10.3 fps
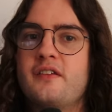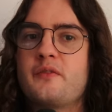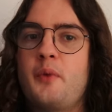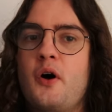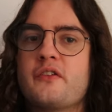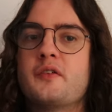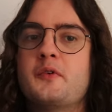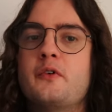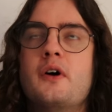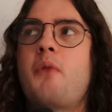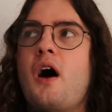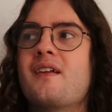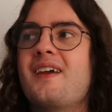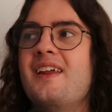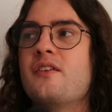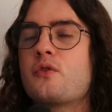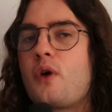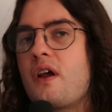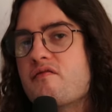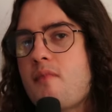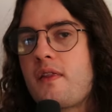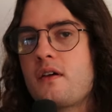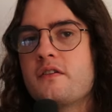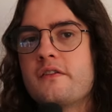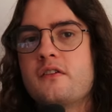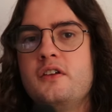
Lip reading: as possible. But in Gravemother's